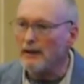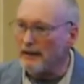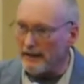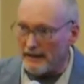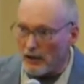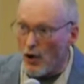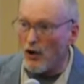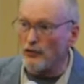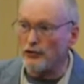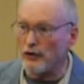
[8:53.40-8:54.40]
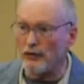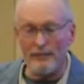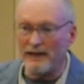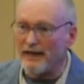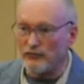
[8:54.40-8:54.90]
In the long
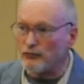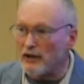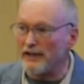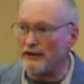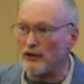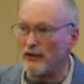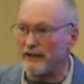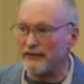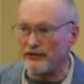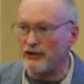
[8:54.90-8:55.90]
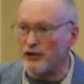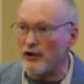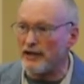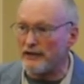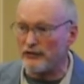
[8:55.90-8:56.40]
term, it's really dirty. It's the
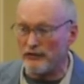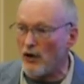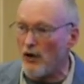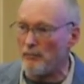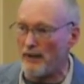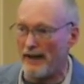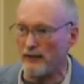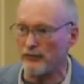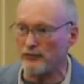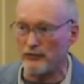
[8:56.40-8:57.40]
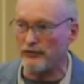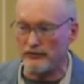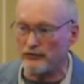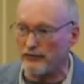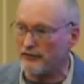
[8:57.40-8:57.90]
dirtiest of all power
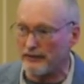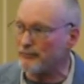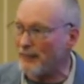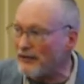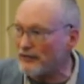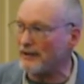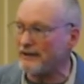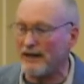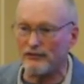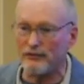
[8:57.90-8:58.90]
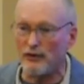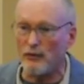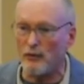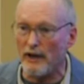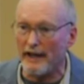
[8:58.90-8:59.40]
sources because it basically doesn't
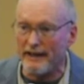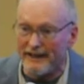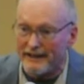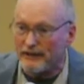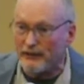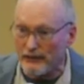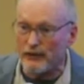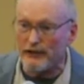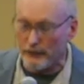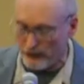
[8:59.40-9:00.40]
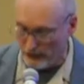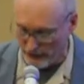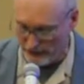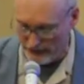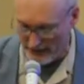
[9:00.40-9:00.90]
go away on a
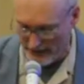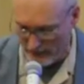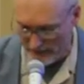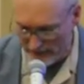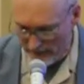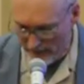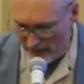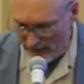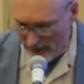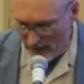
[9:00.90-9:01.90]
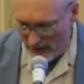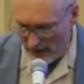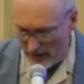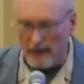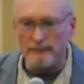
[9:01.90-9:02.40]
human scale.
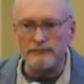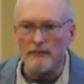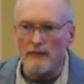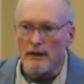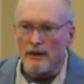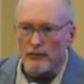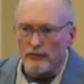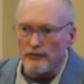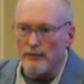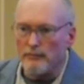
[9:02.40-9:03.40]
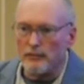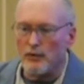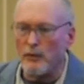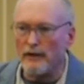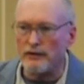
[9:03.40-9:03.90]
There was some
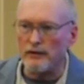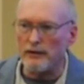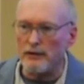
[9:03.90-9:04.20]
question